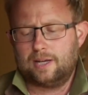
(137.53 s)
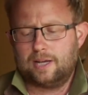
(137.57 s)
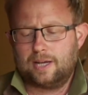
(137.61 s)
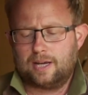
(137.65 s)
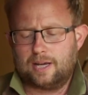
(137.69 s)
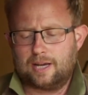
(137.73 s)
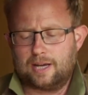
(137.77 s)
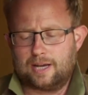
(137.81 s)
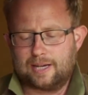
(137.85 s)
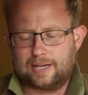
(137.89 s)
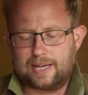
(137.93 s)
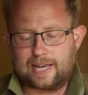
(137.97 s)

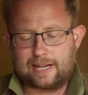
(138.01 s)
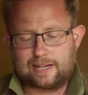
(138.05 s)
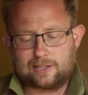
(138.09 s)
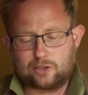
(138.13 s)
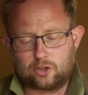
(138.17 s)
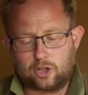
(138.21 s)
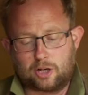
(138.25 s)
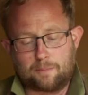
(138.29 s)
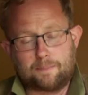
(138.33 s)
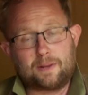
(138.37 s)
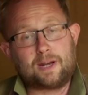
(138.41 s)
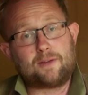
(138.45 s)
get a
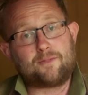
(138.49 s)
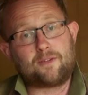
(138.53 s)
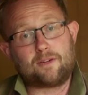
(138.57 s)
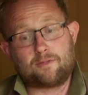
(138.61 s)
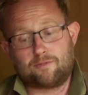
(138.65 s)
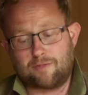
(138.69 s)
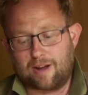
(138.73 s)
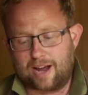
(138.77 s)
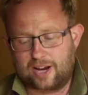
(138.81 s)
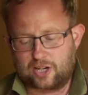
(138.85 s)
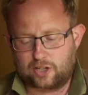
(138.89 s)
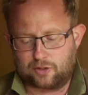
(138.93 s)
sort of bit of a
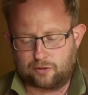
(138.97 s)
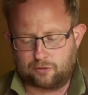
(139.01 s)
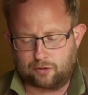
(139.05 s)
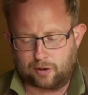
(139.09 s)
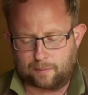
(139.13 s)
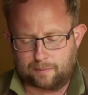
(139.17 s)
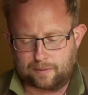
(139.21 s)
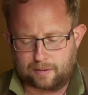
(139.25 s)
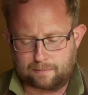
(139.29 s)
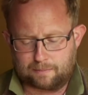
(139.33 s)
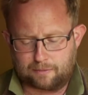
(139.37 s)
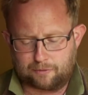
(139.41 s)
rash
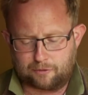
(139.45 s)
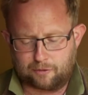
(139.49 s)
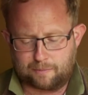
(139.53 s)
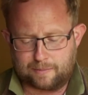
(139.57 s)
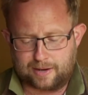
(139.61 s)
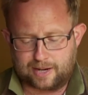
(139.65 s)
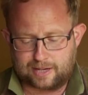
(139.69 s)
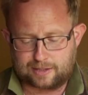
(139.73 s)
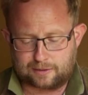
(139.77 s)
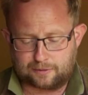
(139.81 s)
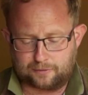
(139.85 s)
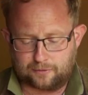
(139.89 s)
from them, but for
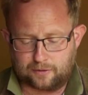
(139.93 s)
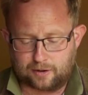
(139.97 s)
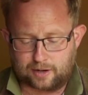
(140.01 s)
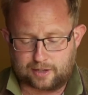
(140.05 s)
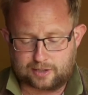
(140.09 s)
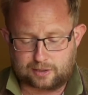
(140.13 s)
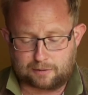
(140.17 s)
me it's fine.